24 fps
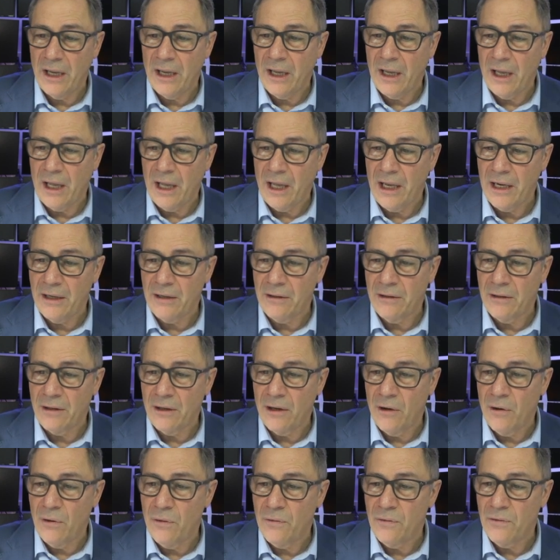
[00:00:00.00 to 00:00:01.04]
higher
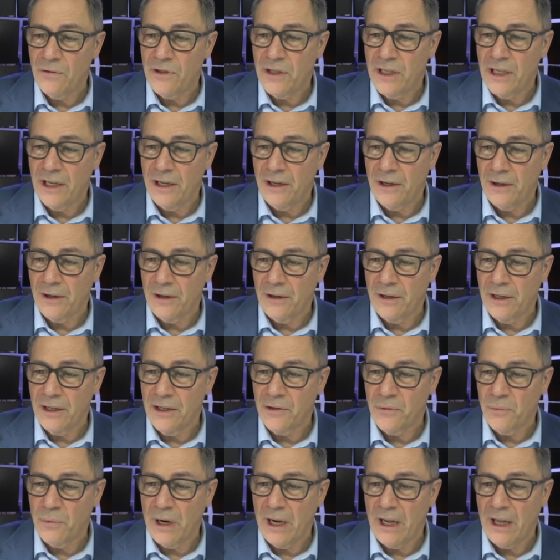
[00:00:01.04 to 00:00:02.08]
lows here
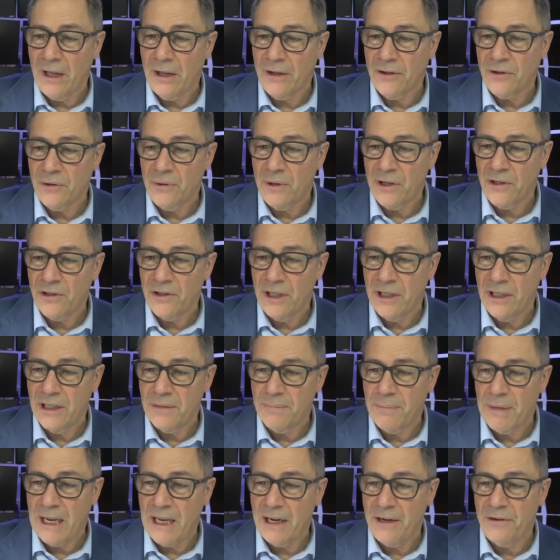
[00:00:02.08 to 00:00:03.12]
as well. So we are seeing this
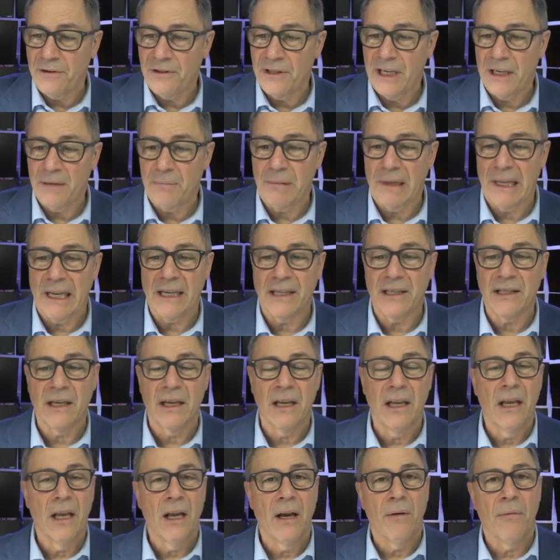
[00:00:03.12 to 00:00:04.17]
pattern take place,
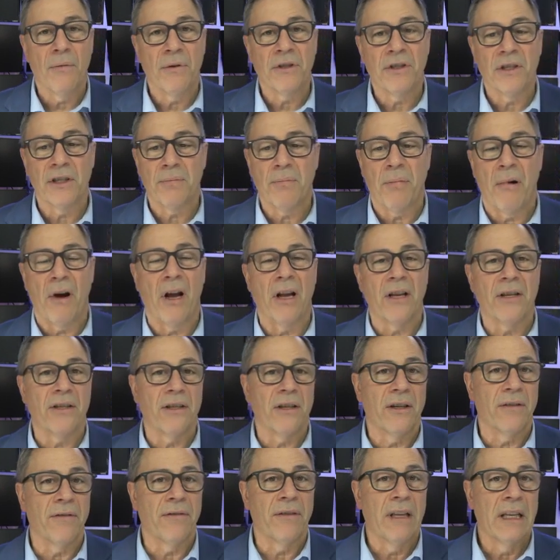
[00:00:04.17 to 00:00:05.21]
which is
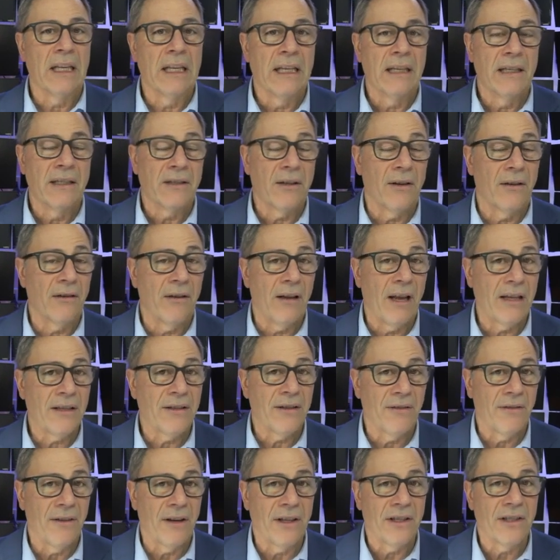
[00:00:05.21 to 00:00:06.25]
positive. So lots
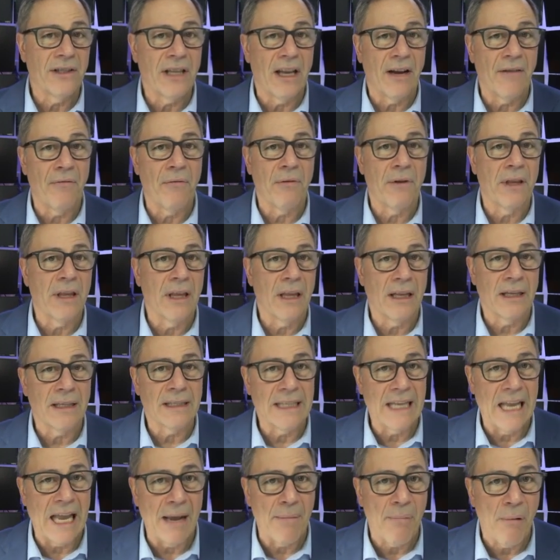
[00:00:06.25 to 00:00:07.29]
of good stuff with
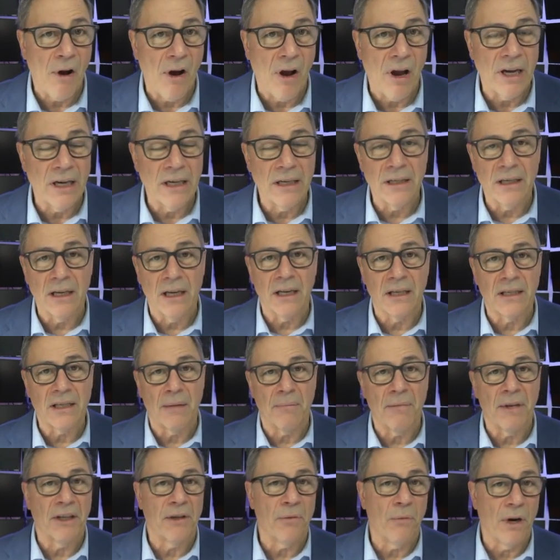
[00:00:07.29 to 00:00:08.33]
Snap-on,
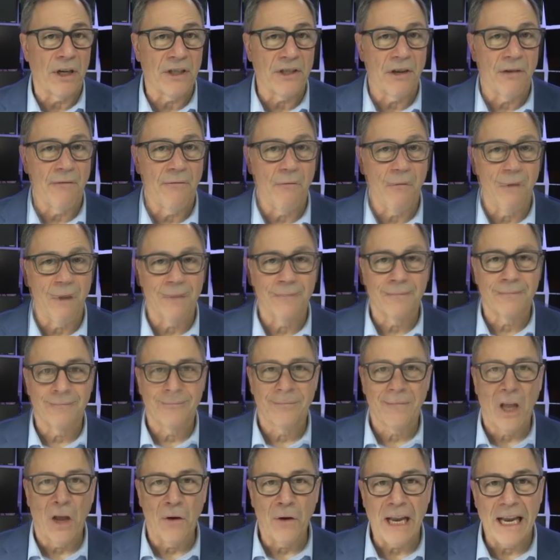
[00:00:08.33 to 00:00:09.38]
something to watch out for.
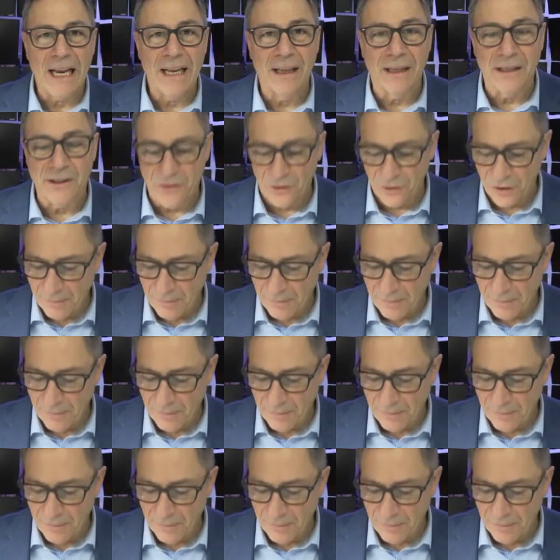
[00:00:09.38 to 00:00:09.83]
Okay, let's turn the